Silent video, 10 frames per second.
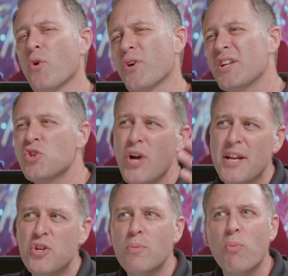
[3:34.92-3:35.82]
we're gonna try
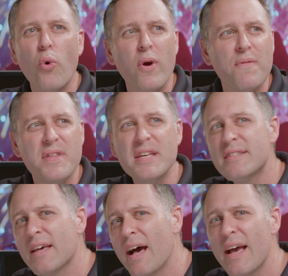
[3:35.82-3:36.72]
to do more of
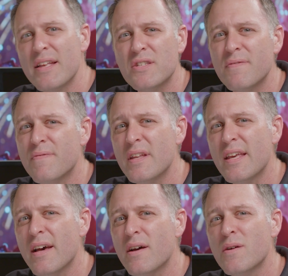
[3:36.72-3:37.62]
these kinds of
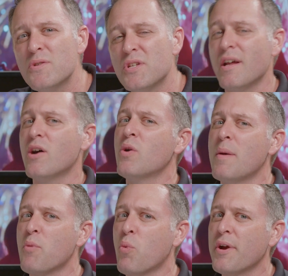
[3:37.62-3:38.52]
videos. You know,
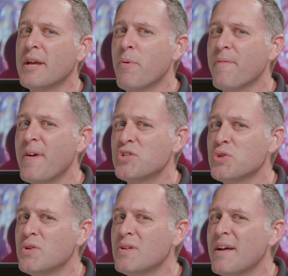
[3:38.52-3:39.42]
I'm a working
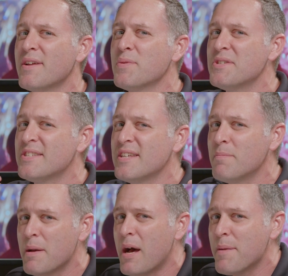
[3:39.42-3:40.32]
professional. I don't sit
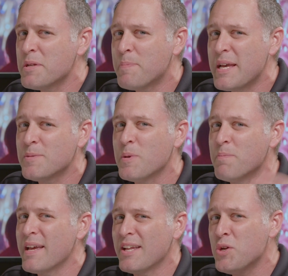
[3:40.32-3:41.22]
in my mama's basement
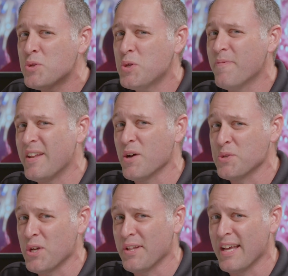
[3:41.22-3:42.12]
making YouTube
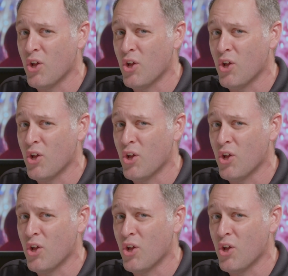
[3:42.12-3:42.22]
videos all day